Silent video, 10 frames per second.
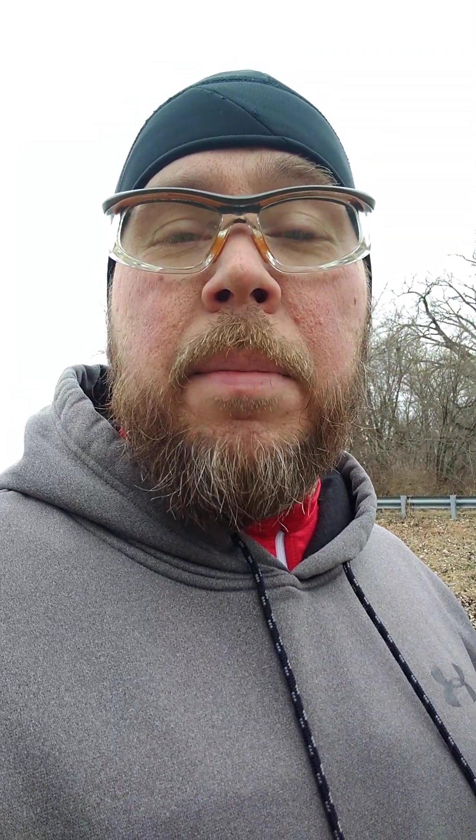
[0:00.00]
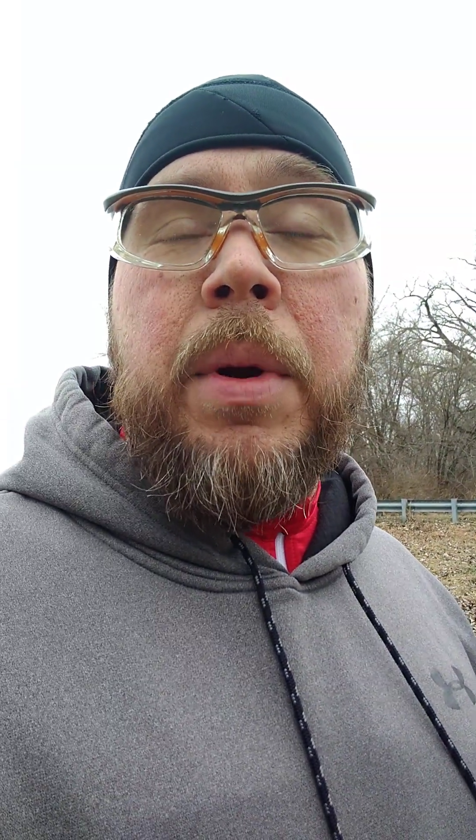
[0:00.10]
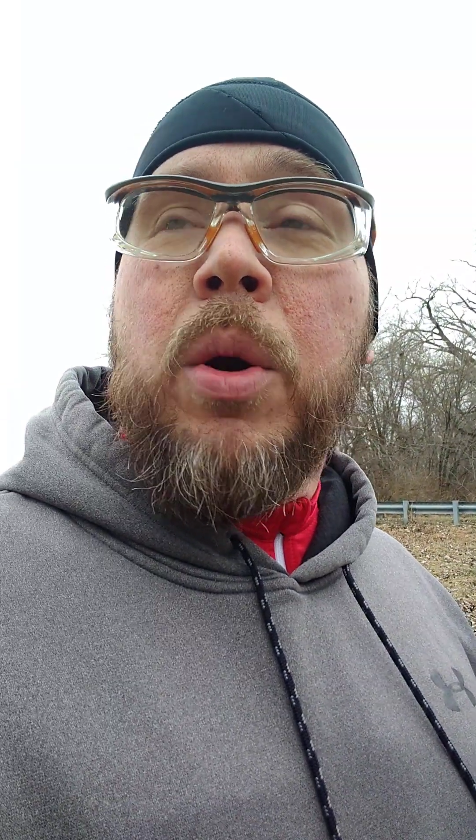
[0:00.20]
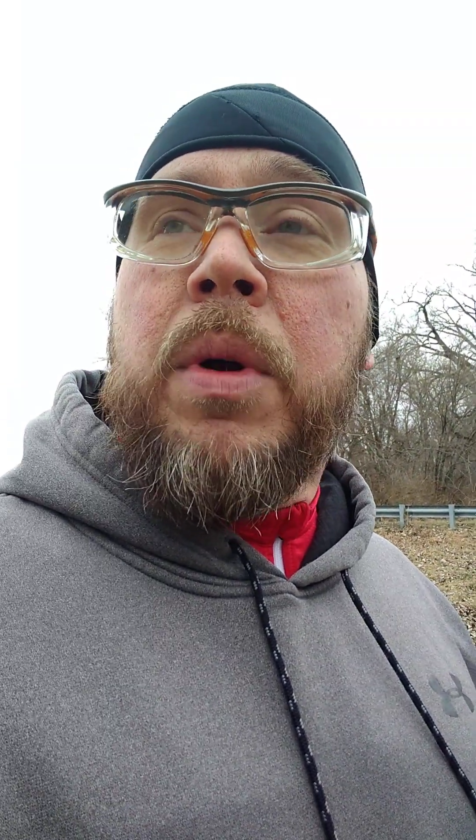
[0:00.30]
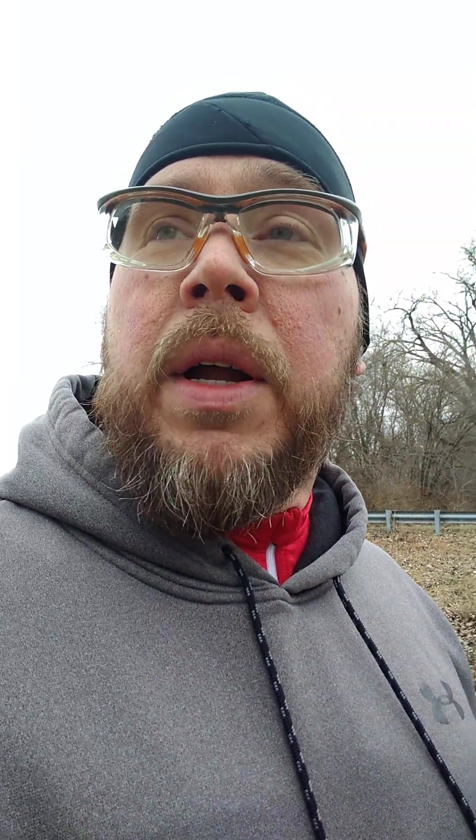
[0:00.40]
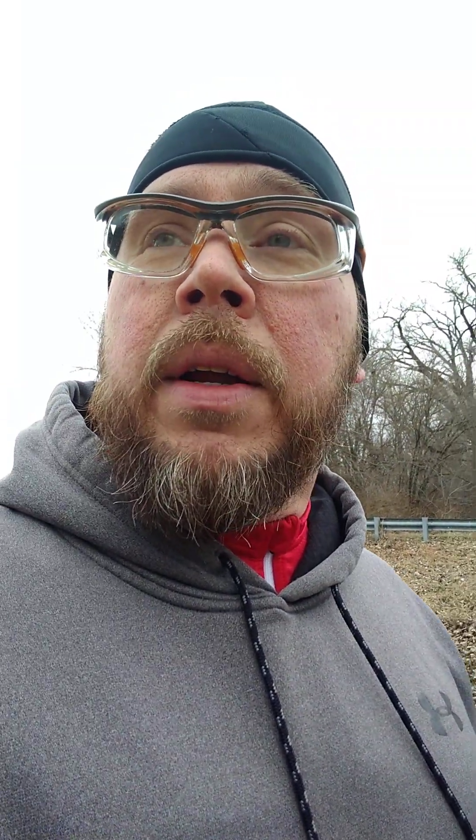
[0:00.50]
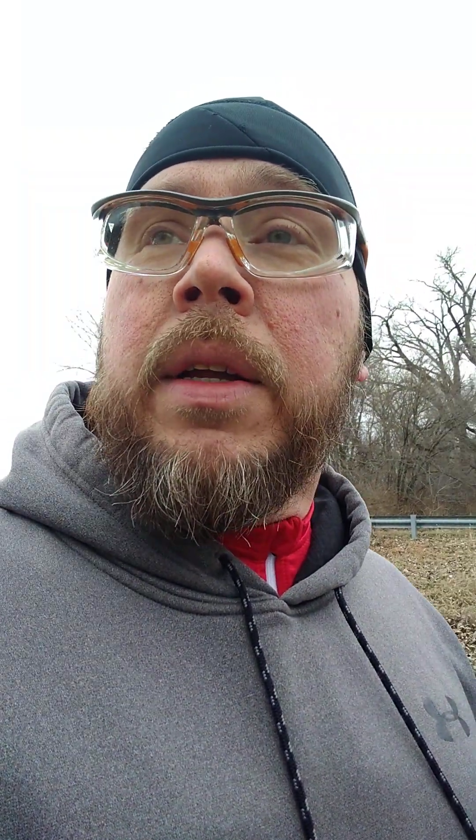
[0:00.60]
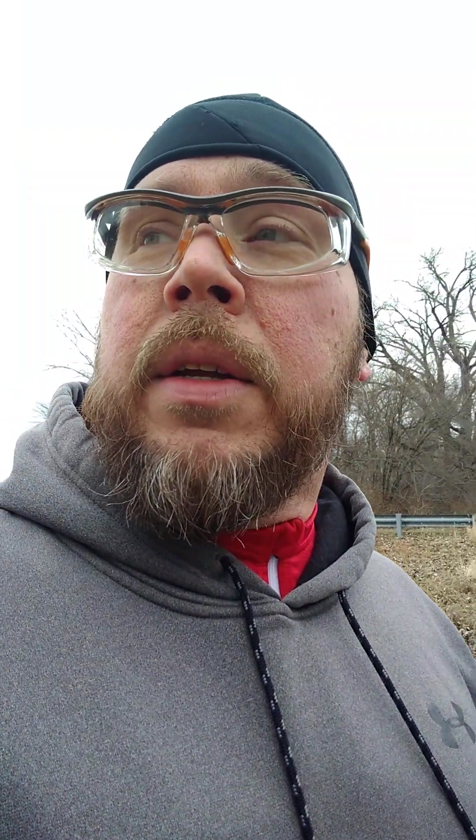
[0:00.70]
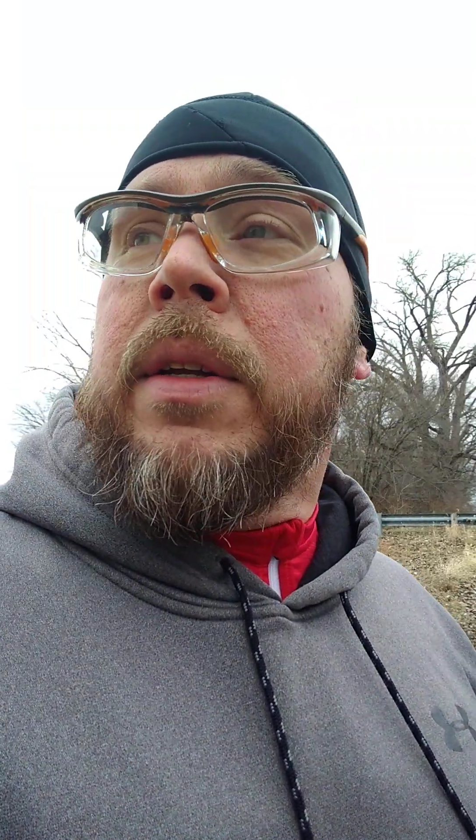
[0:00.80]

Bear my